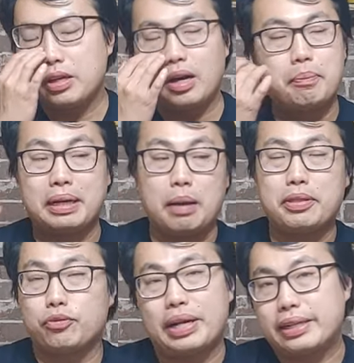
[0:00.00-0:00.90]
You know, I bet I
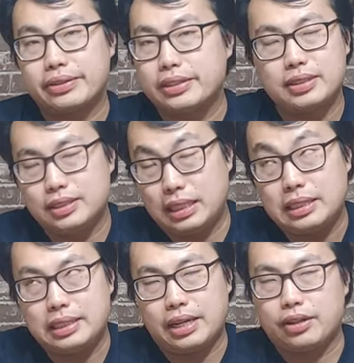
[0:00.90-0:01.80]
bet the rating on this is
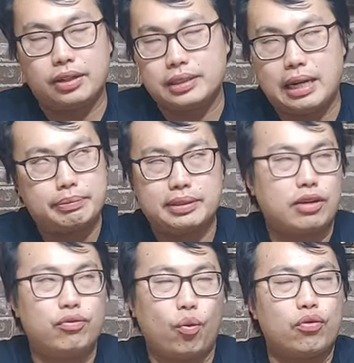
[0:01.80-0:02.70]
insane on Untappd. It's
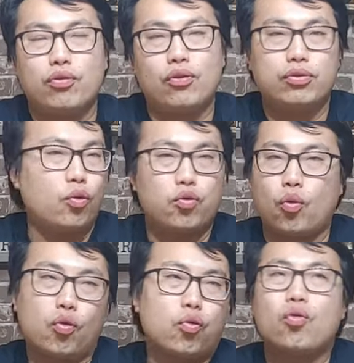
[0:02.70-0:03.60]
like four, four, four,
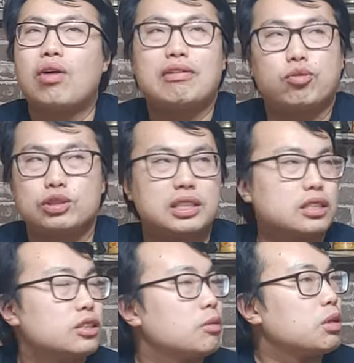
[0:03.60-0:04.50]
four, four, five, four,
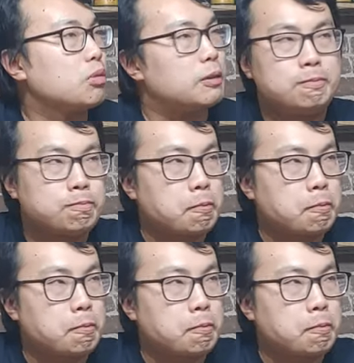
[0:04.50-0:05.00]
six or something.